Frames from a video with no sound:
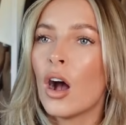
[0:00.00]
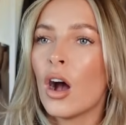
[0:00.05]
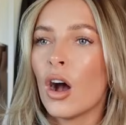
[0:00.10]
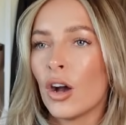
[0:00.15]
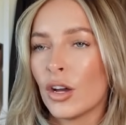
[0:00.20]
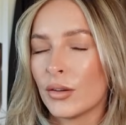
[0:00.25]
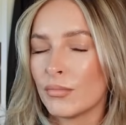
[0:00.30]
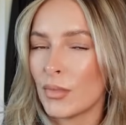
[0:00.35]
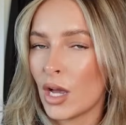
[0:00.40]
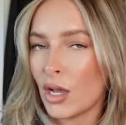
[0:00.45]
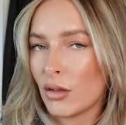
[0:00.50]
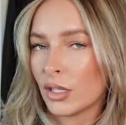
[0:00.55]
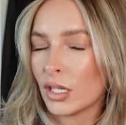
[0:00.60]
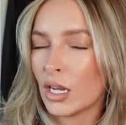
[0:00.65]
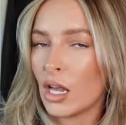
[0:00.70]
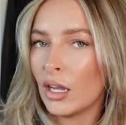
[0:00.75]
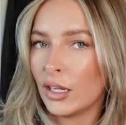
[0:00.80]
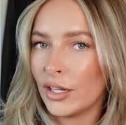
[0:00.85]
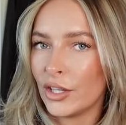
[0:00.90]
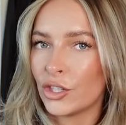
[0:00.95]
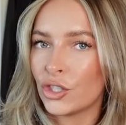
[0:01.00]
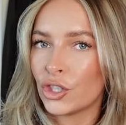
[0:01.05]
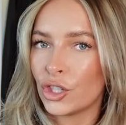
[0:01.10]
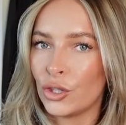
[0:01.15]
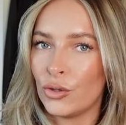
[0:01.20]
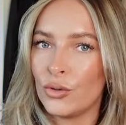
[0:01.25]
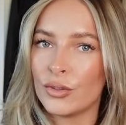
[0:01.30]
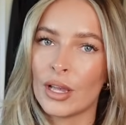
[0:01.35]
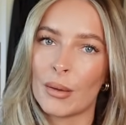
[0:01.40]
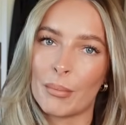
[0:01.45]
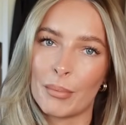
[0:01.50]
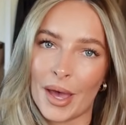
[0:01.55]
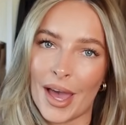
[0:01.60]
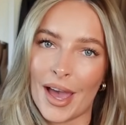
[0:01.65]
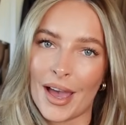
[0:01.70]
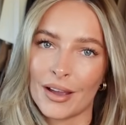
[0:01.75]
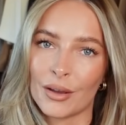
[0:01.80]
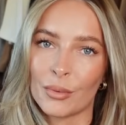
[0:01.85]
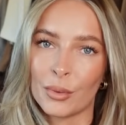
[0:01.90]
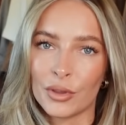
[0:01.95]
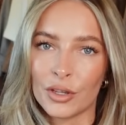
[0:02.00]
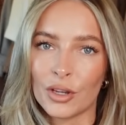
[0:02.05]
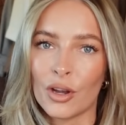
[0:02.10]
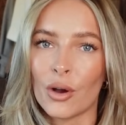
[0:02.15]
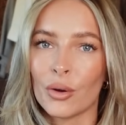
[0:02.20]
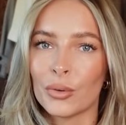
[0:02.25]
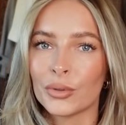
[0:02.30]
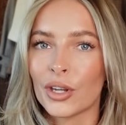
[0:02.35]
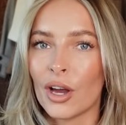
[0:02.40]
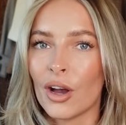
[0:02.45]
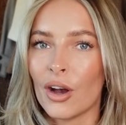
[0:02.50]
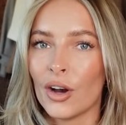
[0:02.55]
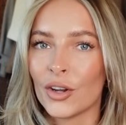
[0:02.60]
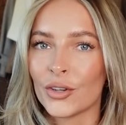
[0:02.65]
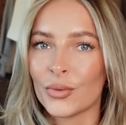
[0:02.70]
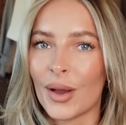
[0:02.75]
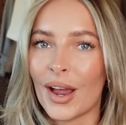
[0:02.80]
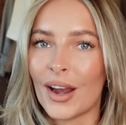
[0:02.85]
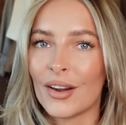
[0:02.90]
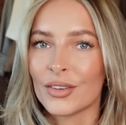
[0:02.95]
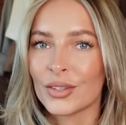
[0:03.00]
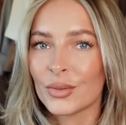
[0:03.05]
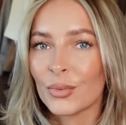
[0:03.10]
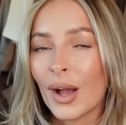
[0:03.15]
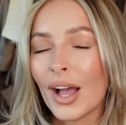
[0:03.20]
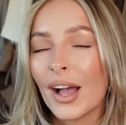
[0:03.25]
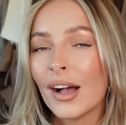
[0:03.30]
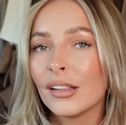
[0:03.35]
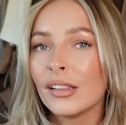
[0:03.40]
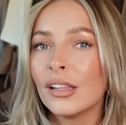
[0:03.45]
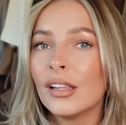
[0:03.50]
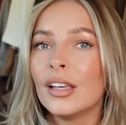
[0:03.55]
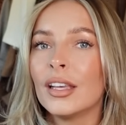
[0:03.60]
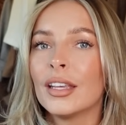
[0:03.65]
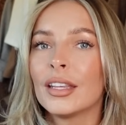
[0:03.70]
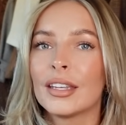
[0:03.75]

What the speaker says: I'd most likely choose a bag with gold hardware as well.